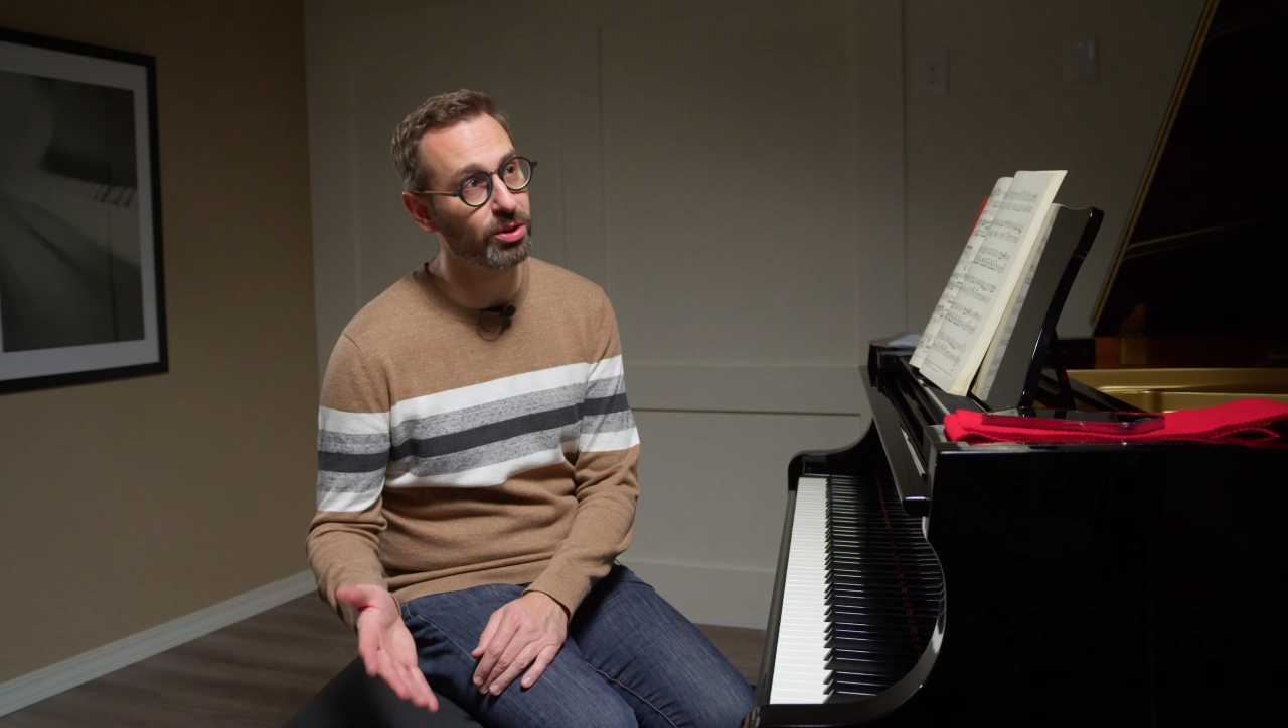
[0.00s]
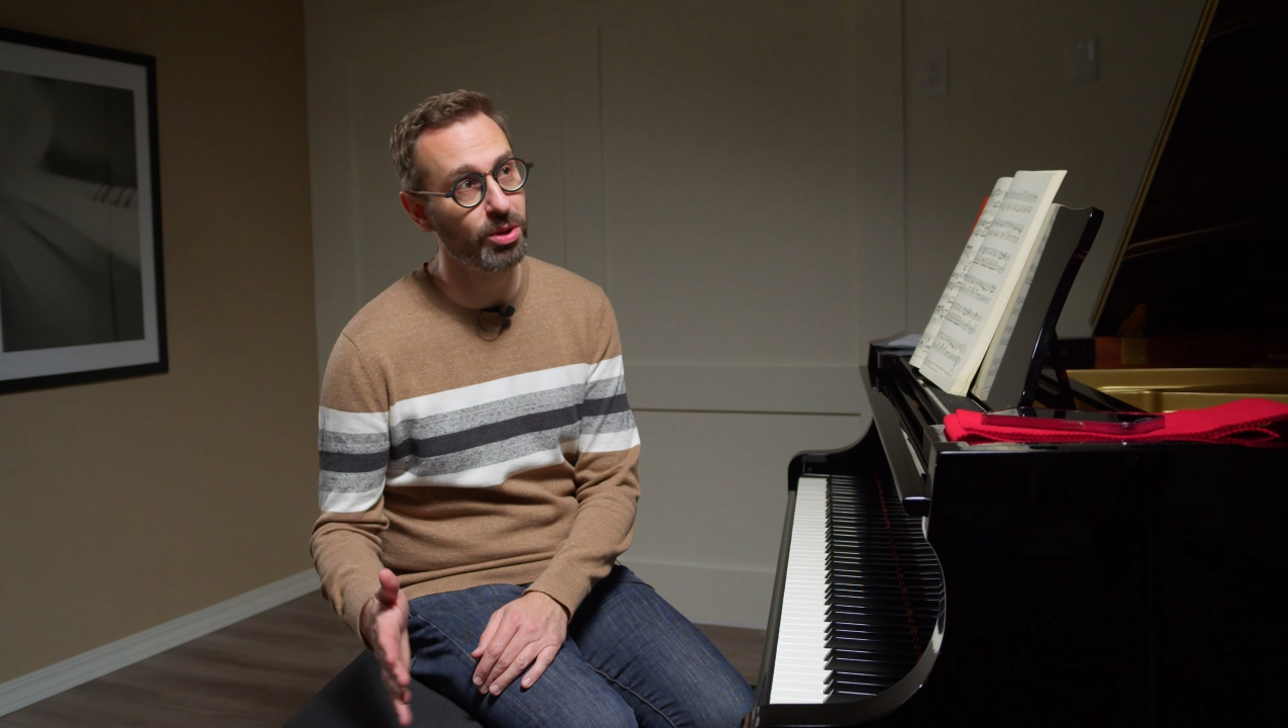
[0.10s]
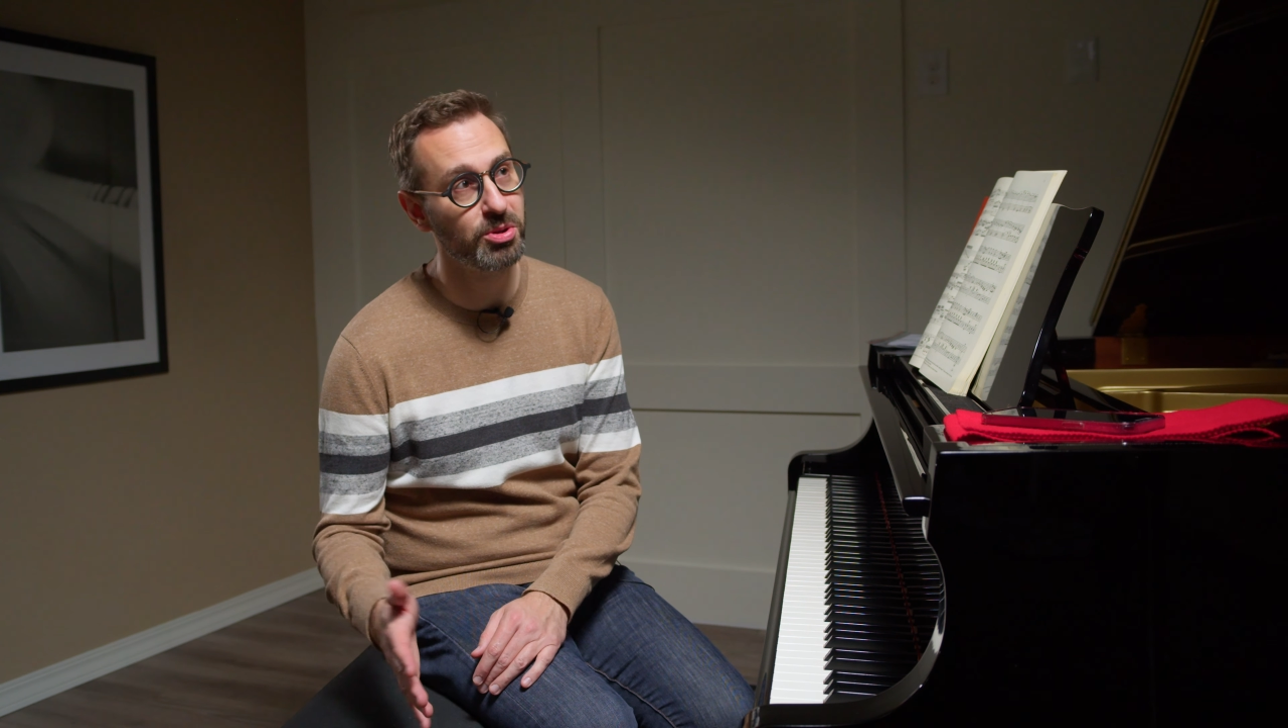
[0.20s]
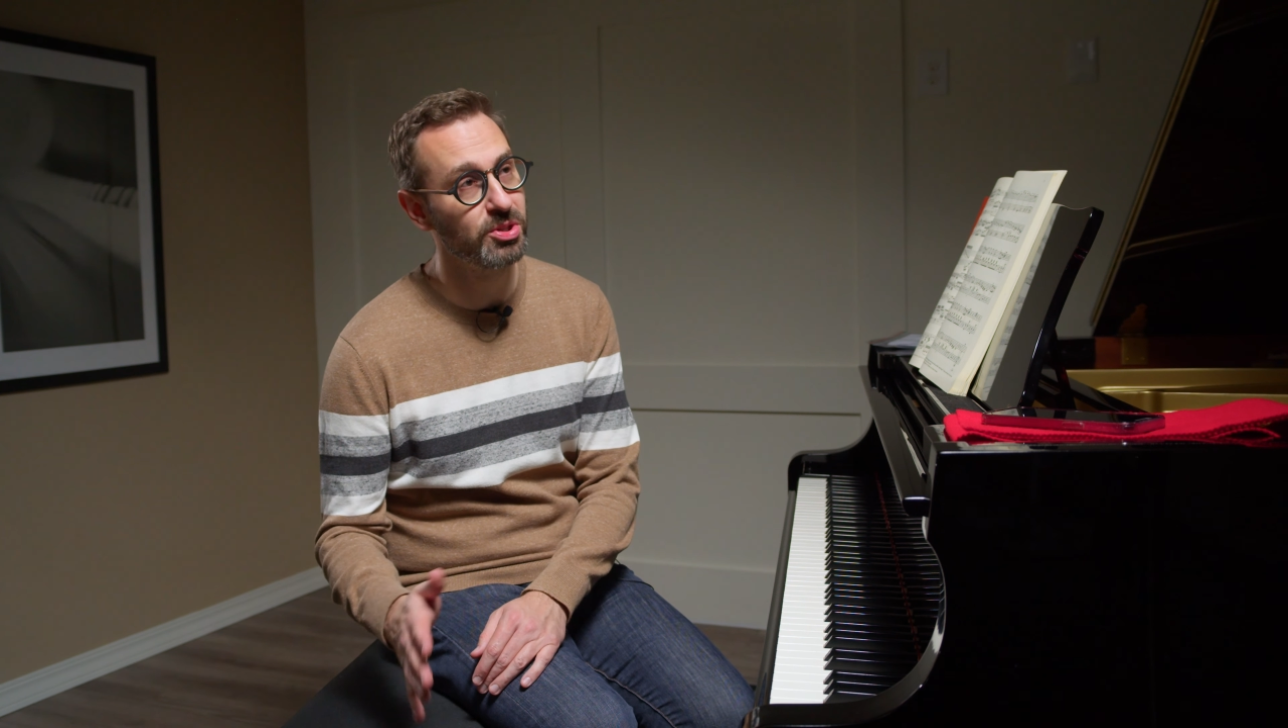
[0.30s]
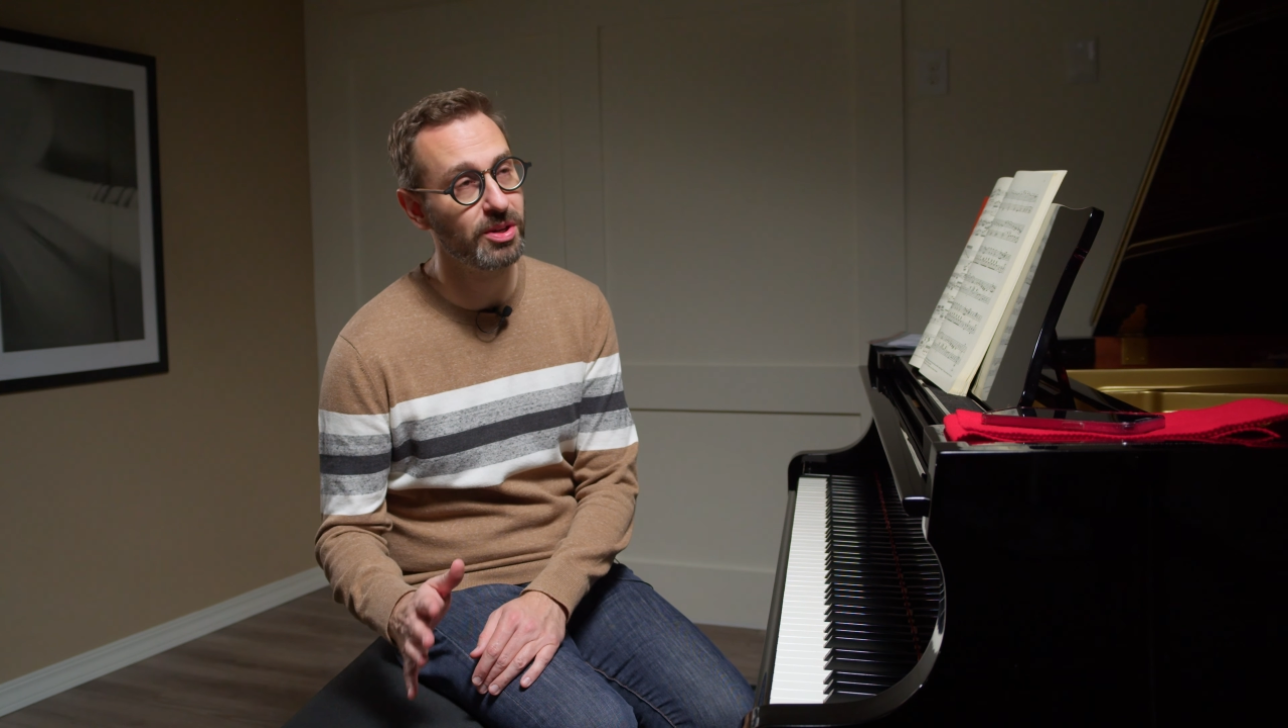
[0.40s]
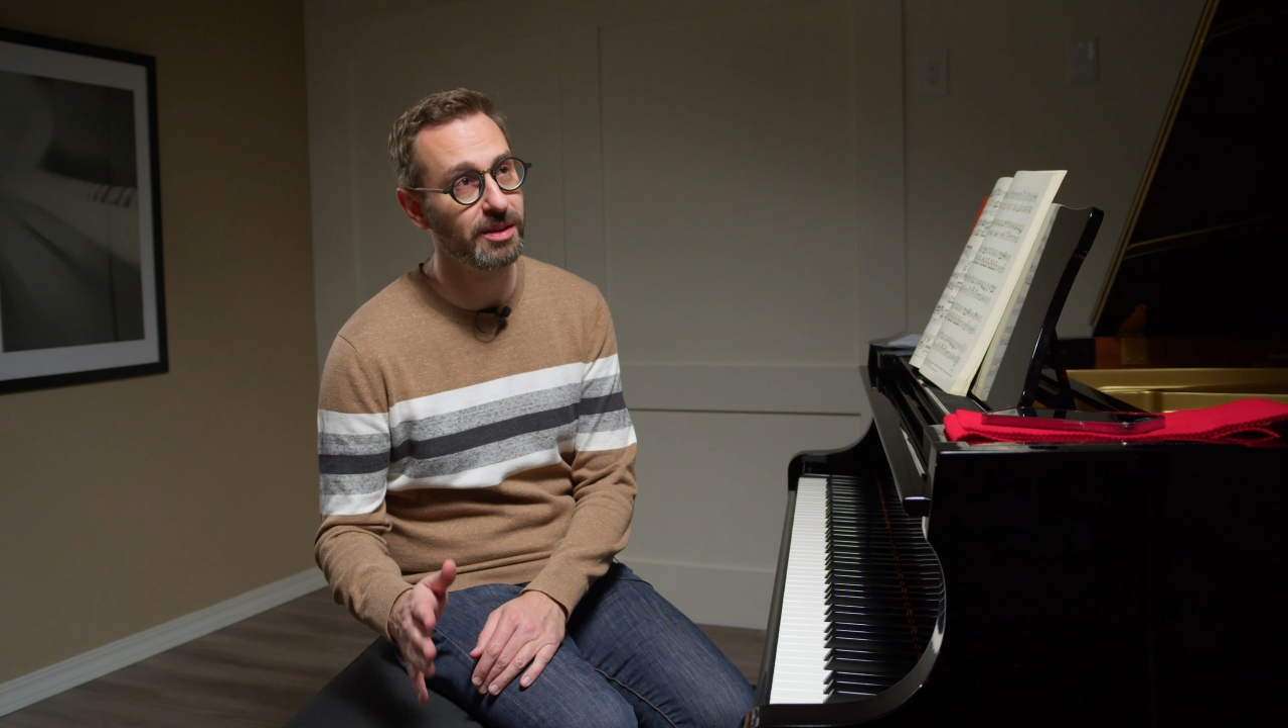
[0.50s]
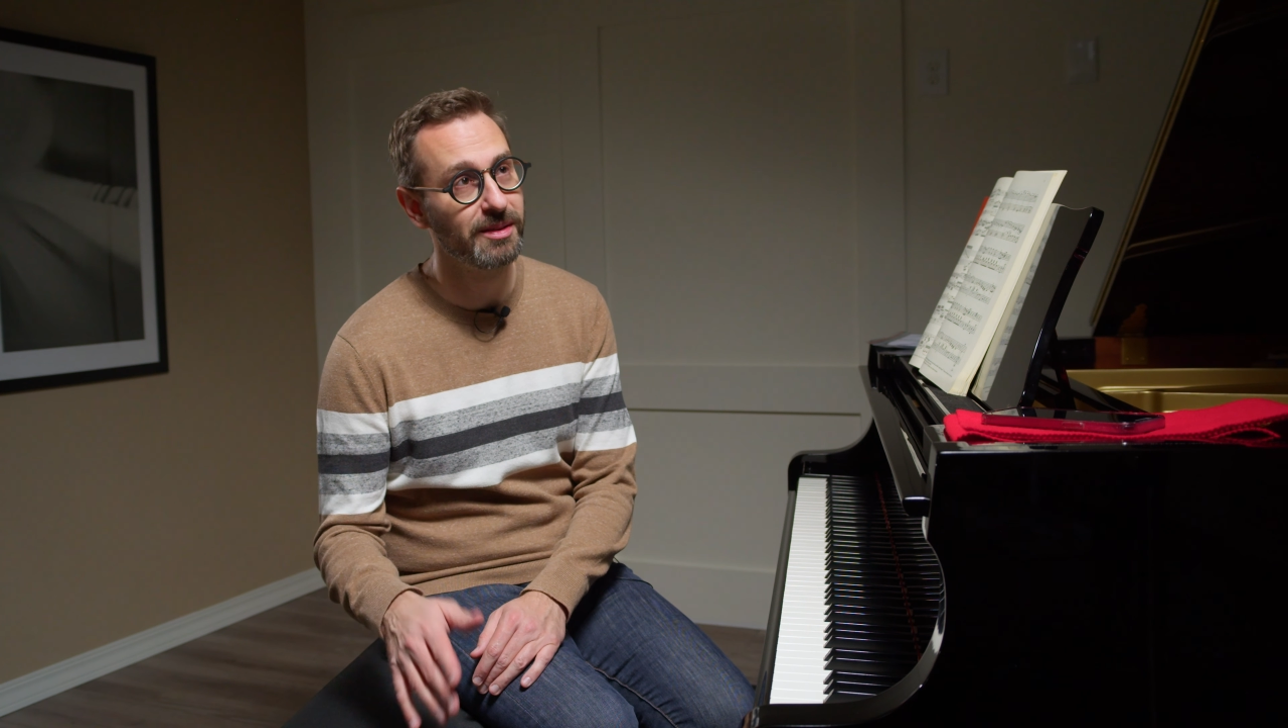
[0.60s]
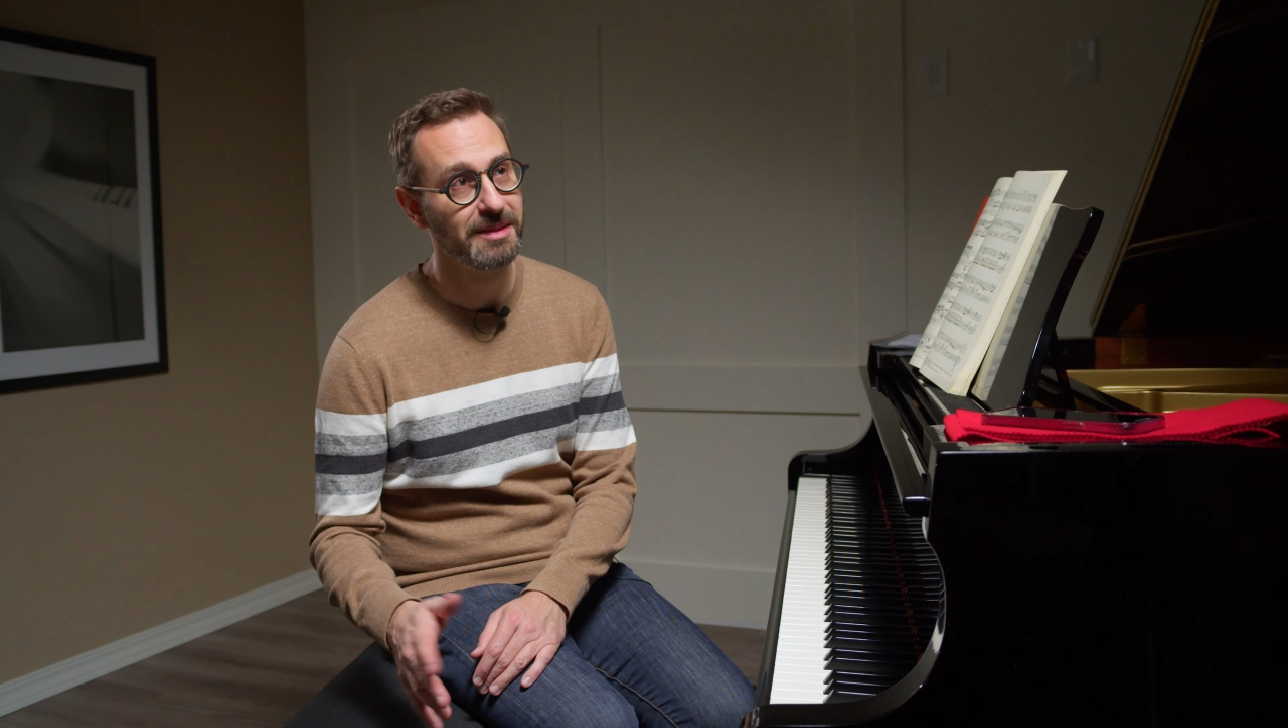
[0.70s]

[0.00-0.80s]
closer to